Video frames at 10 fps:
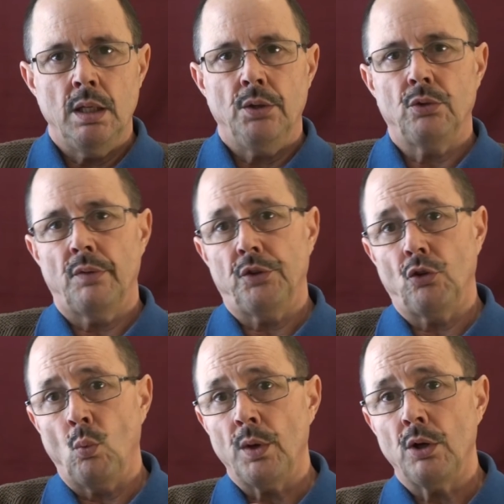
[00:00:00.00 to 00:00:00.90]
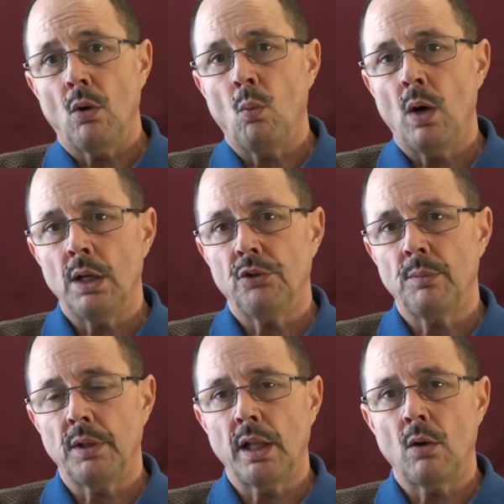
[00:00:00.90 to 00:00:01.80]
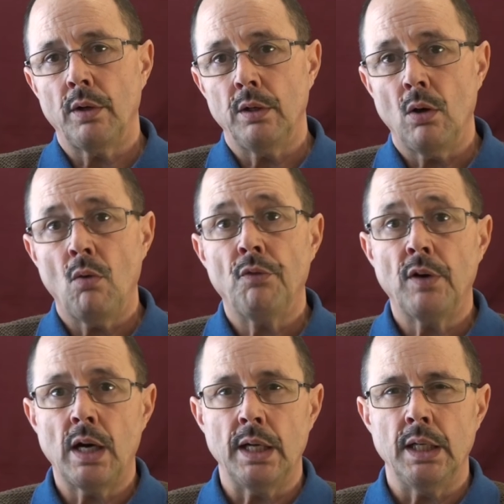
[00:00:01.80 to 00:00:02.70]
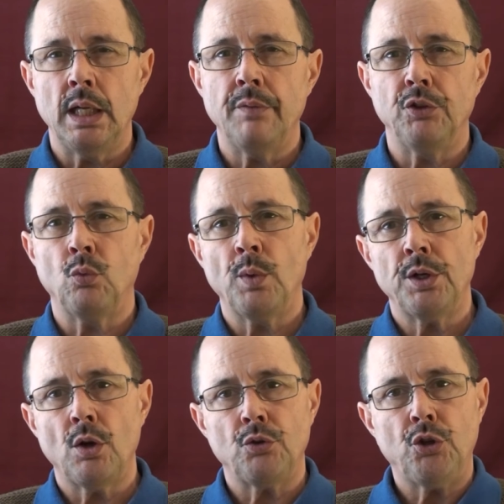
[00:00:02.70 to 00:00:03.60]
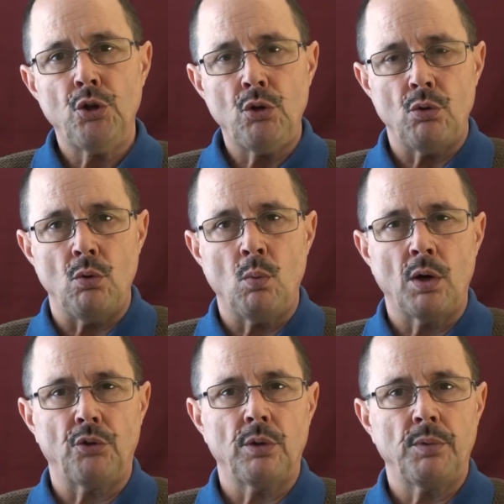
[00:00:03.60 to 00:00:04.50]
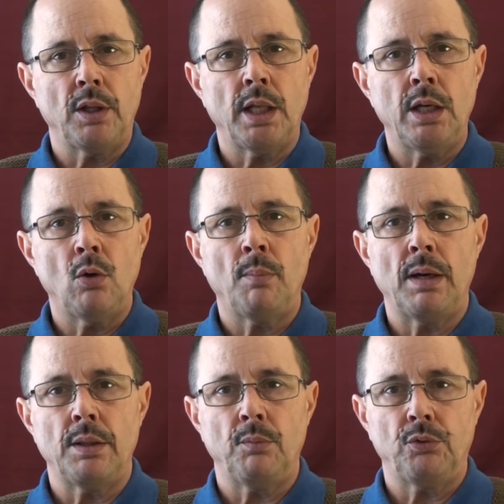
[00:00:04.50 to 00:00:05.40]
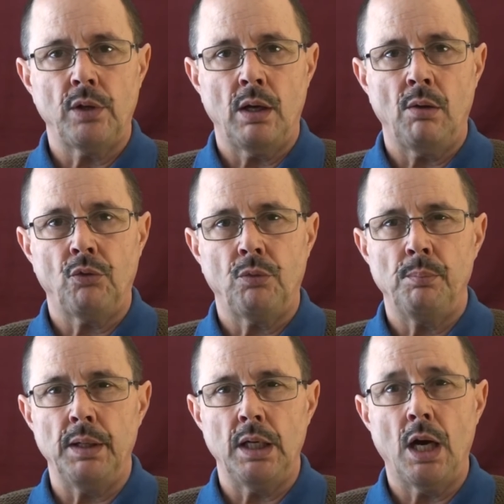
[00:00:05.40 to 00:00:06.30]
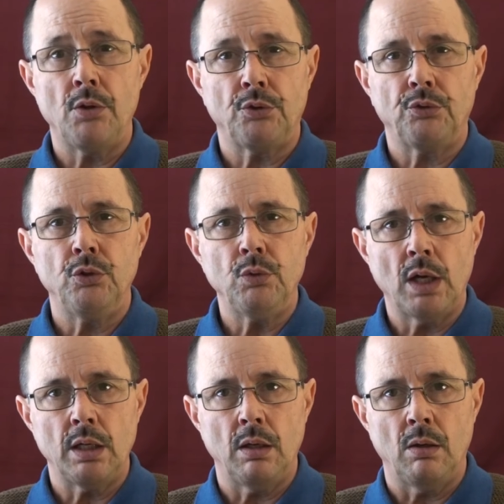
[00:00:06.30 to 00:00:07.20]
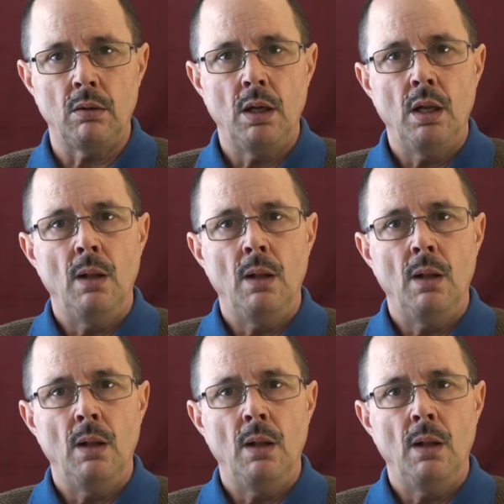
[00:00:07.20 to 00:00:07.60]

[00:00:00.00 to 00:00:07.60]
So if it's in window 1, something they already know, fine. If it's window 2, where it's something they know about themselves, but others do not know,